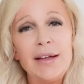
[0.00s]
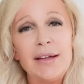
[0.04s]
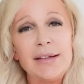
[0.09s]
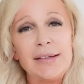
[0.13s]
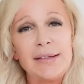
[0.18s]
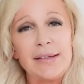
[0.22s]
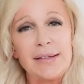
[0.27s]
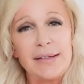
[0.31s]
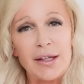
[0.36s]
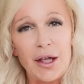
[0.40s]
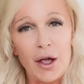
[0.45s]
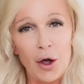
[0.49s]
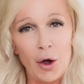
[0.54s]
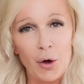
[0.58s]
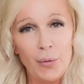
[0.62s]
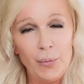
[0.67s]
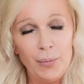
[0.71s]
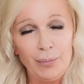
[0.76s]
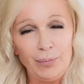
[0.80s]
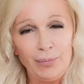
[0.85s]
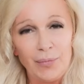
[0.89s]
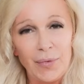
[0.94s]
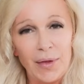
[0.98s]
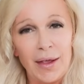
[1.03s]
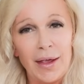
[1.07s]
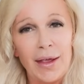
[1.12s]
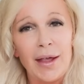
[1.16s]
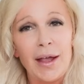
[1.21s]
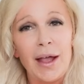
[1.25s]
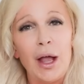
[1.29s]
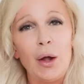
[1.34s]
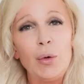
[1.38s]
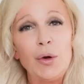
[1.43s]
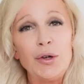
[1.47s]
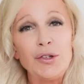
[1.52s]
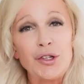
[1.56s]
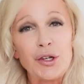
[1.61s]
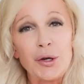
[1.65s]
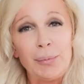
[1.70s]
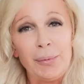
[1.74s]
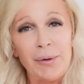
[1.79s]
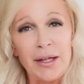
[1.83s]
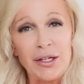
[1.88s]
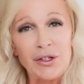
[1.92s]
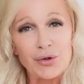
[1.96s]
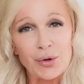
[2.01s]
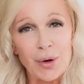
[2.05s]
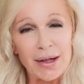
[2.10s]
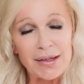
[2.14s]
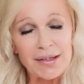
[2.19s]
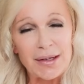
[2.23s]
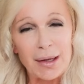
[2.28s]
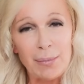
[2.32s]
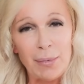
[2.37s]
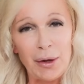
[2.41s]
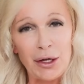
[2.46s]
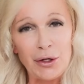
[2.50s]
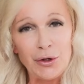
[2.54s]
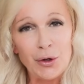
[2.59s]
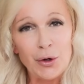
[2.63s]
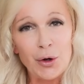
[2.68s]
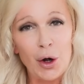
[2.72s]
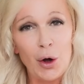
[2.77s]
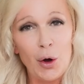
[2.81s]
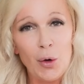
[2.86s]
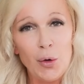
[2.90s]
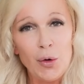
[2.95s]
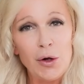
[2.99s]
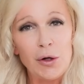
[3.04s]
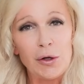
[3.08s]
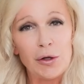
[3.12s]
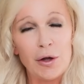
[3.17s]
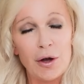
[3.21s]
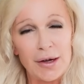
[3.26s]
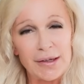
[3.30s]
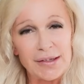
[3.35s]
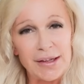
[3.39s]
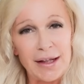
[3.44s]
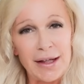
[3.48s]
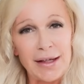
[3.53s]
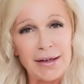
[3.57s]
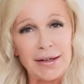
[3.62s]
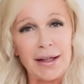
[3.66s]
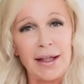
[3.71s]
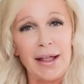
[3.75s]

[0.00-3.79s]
So I want you to play dress up in your own closet